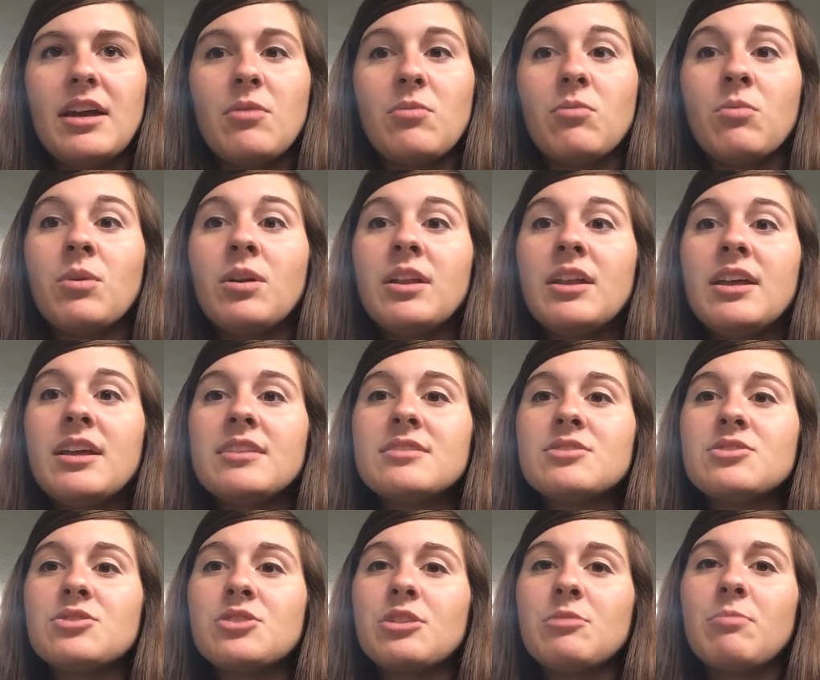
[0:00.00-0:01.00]
really is
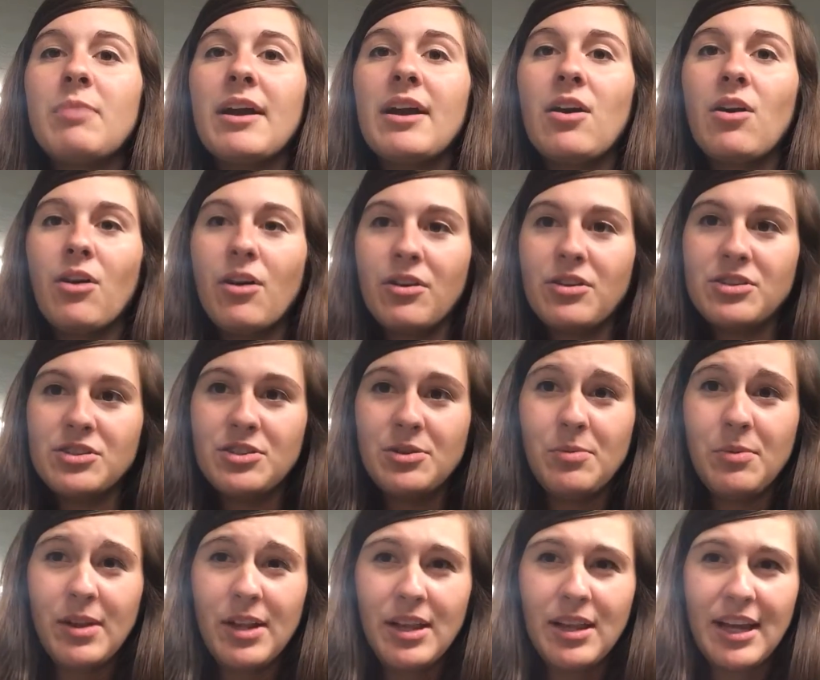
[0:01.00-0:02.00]
intrigued by art. She
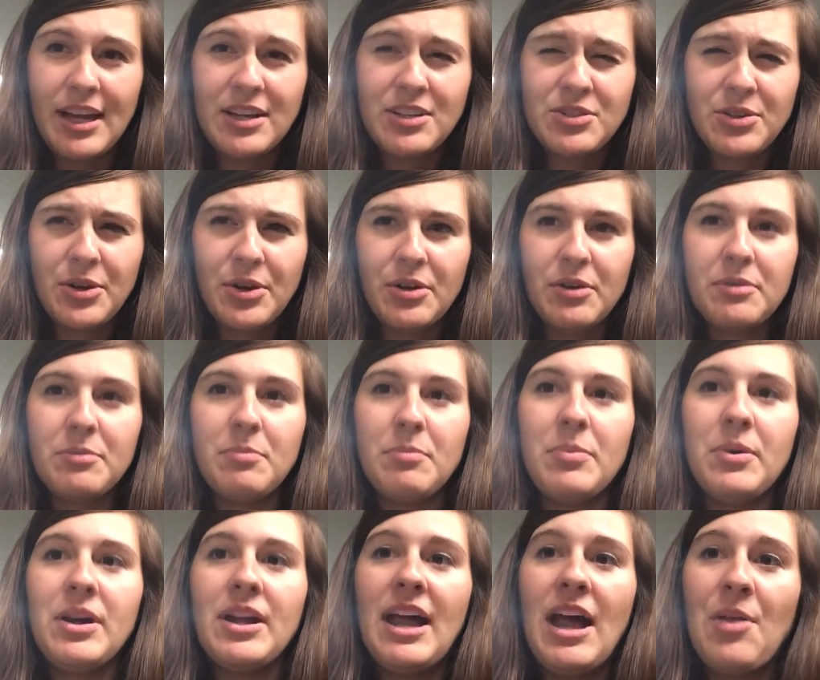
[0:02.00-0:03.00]
really likes art,
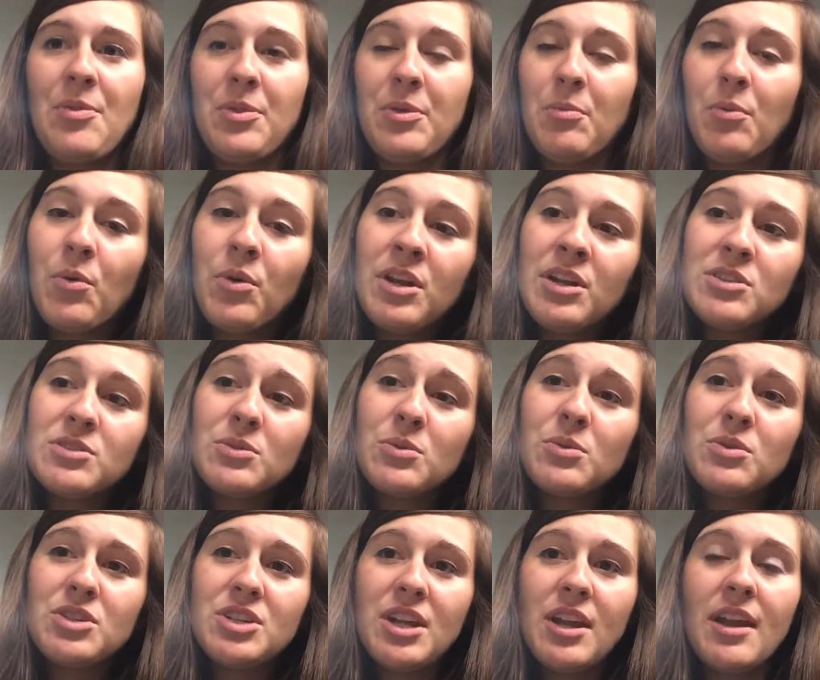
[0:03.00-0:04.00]
but at the boarding
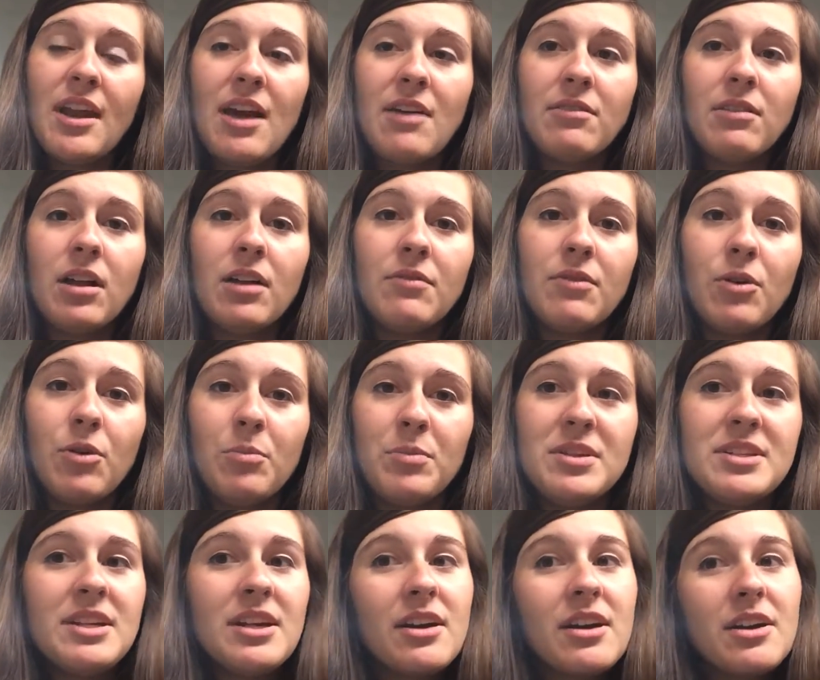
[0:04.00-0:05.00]
school she didn't have a lot of her own
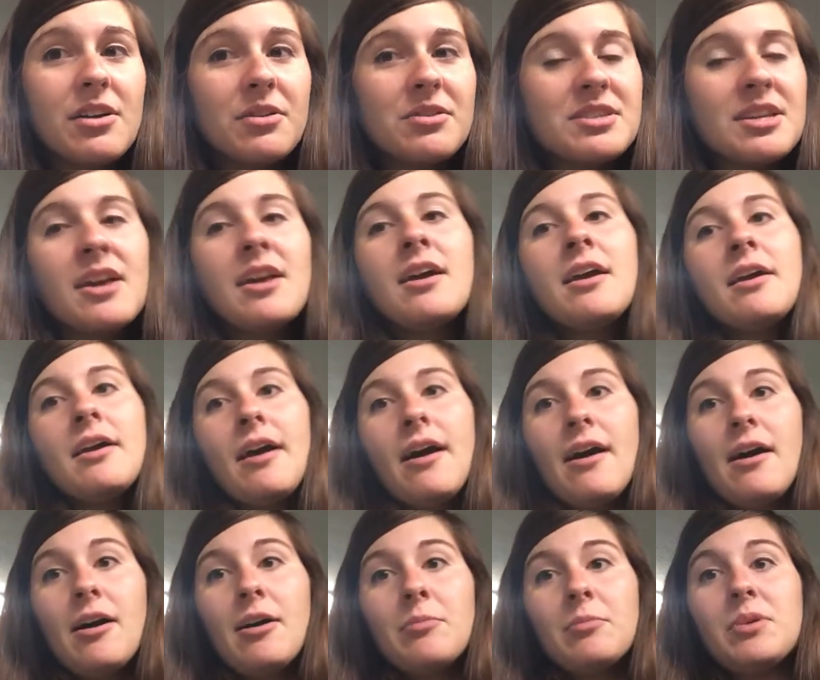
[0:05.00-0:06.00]
materials
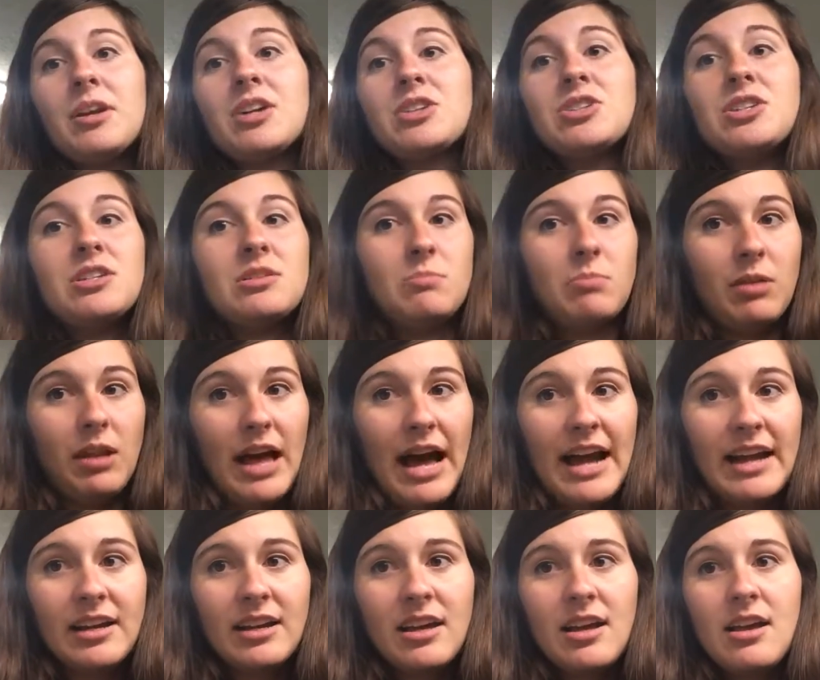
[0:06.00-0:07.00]
because she's
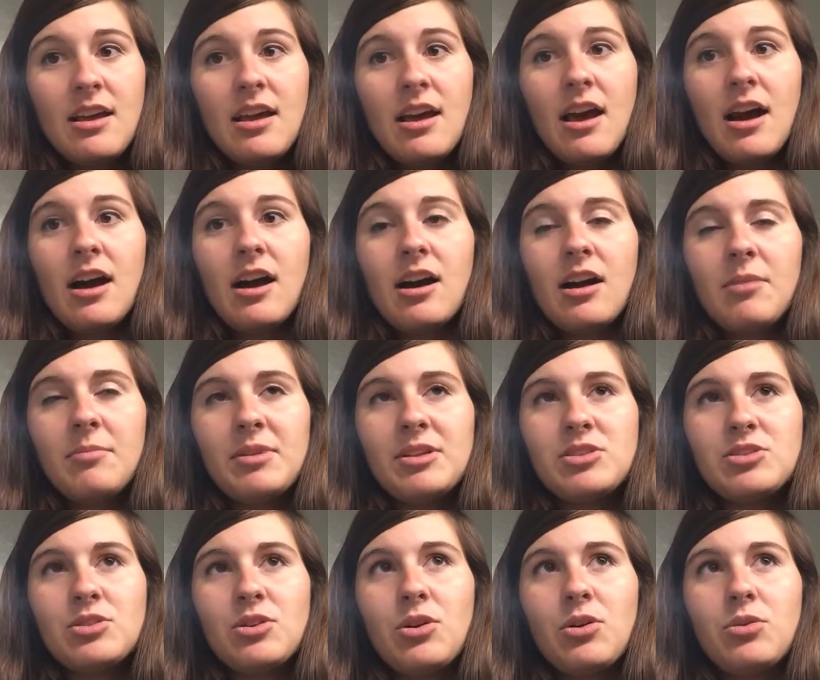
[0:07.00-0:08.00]
black,
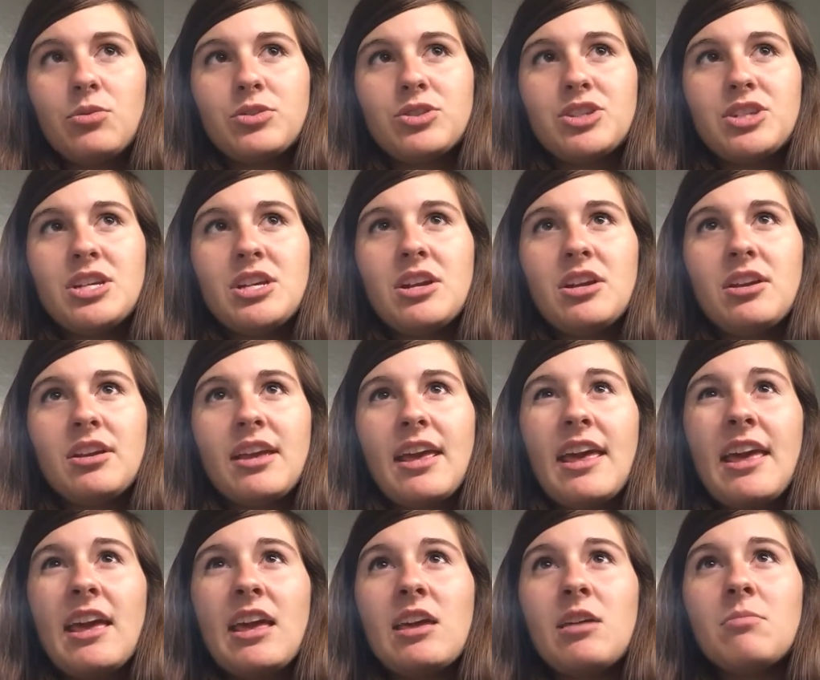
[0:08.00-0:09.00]
and so she
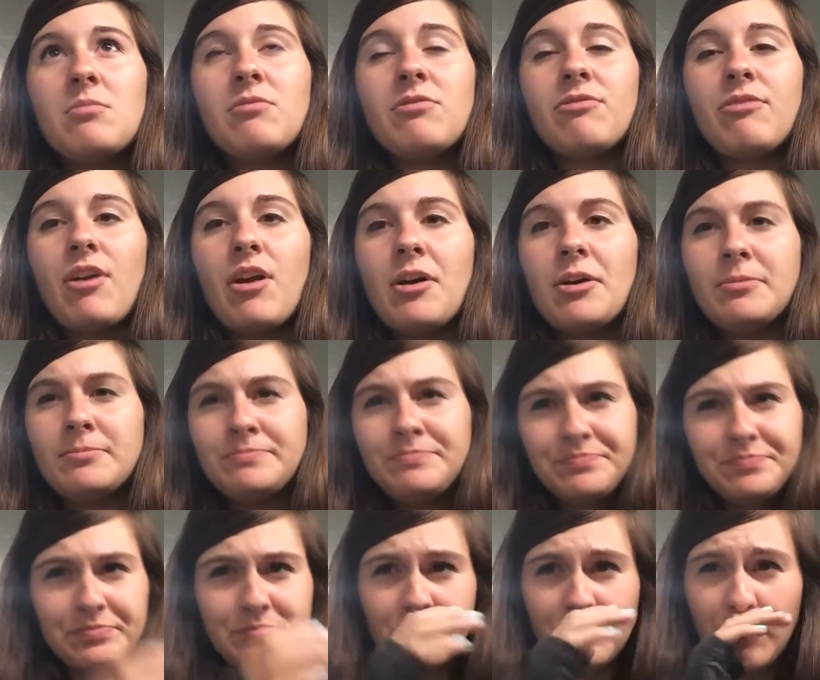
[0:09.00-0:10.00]
came from
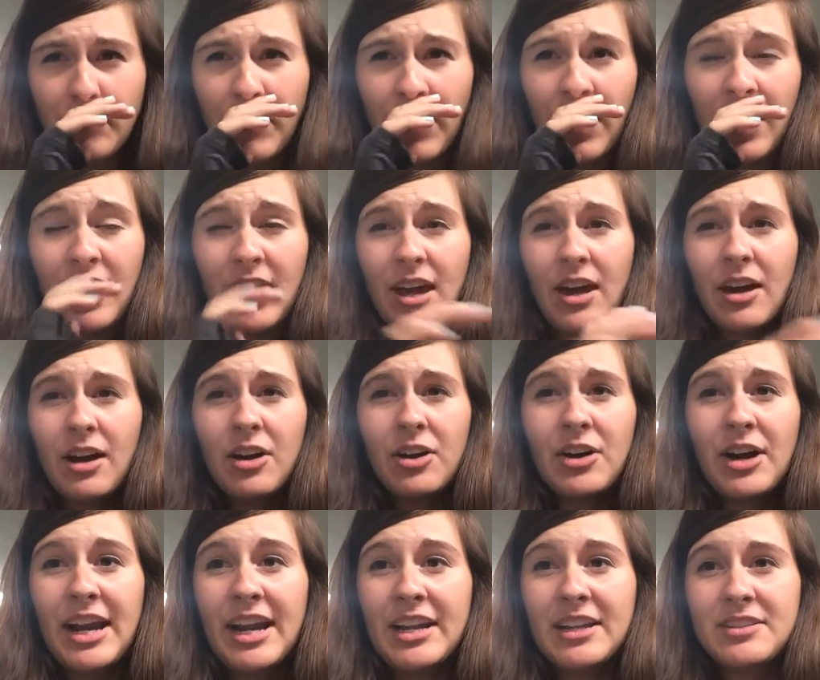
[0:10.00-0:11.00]

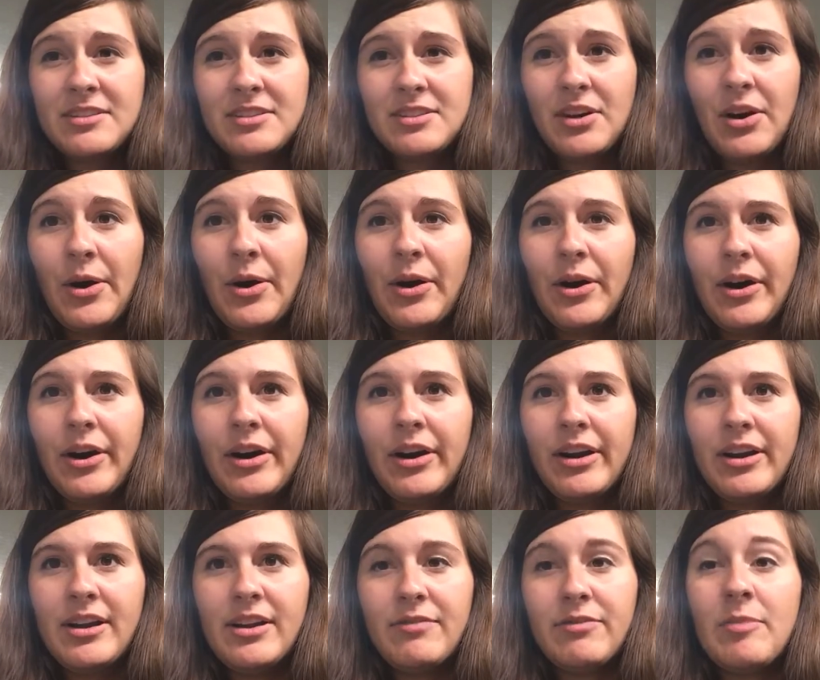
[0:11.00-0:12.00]
her aunts
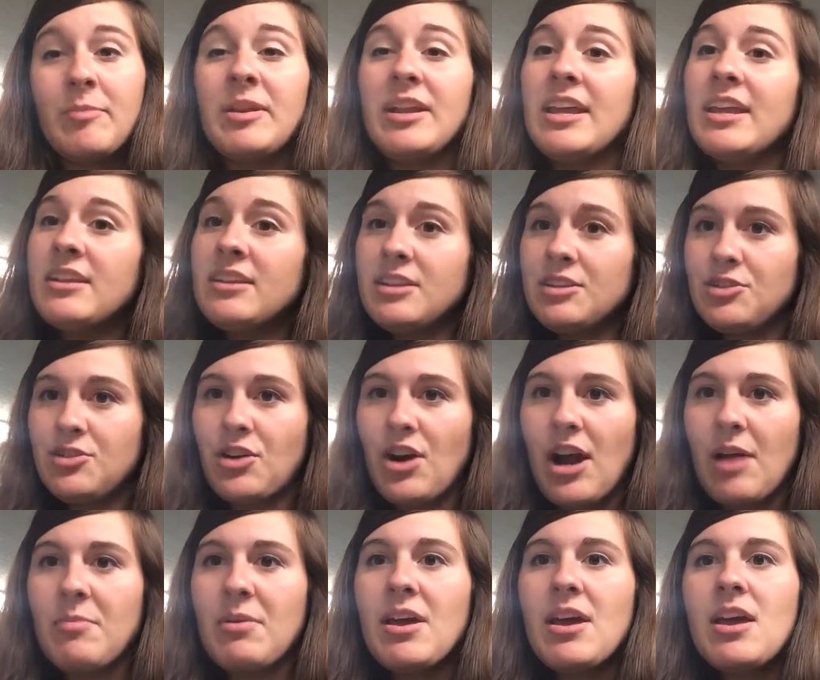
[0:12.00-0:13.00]
are from an Indian
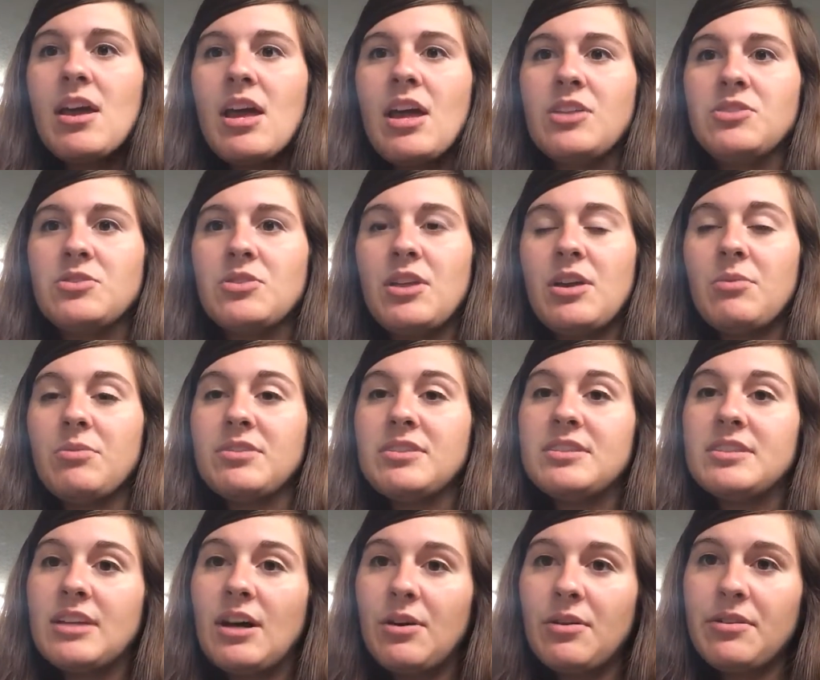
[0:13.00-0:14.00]
tribe, and so they would
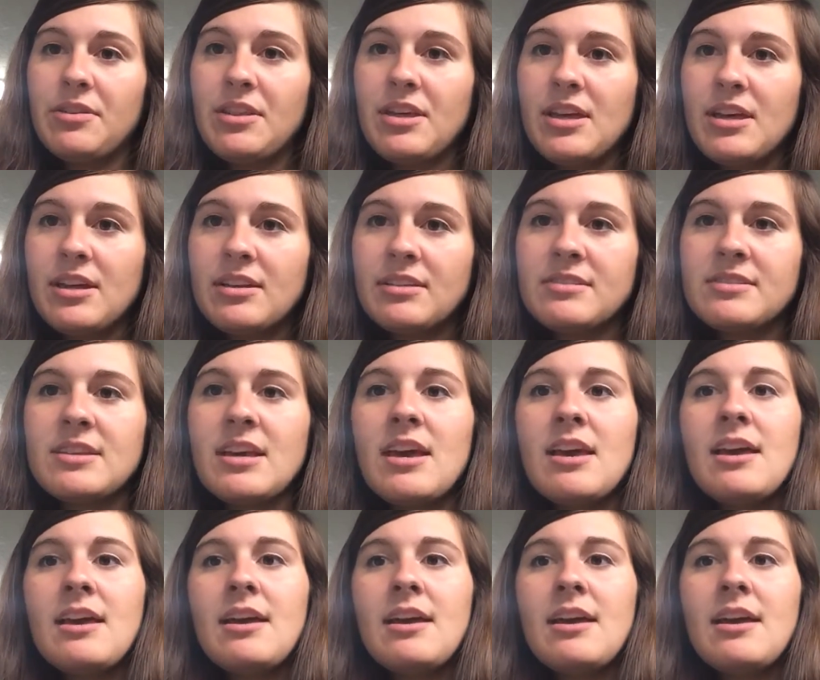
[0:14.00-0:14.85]
sell things